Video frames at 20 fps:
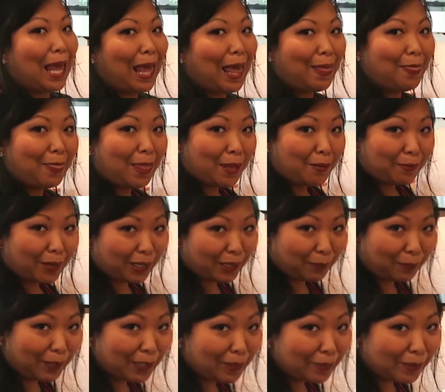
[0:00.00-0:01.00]
and then make
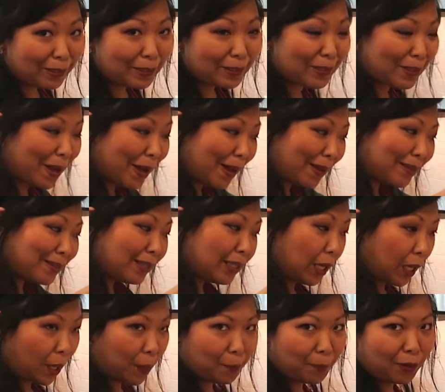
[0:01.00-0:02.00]
peanut butter sauce,
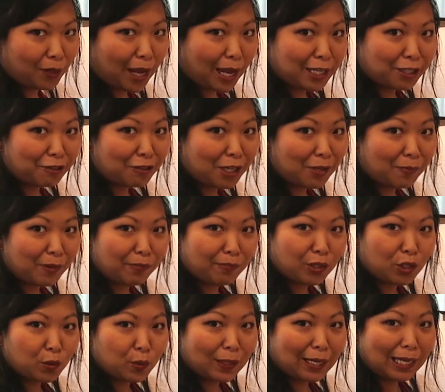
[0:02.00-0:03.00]
and put ice cream in
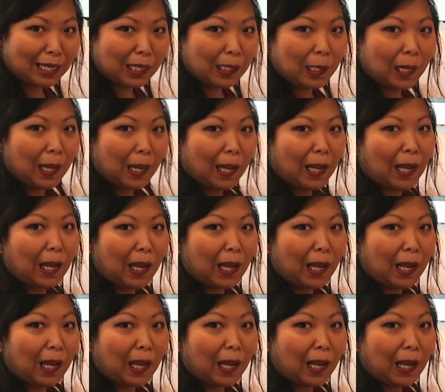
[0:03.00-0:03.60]
between,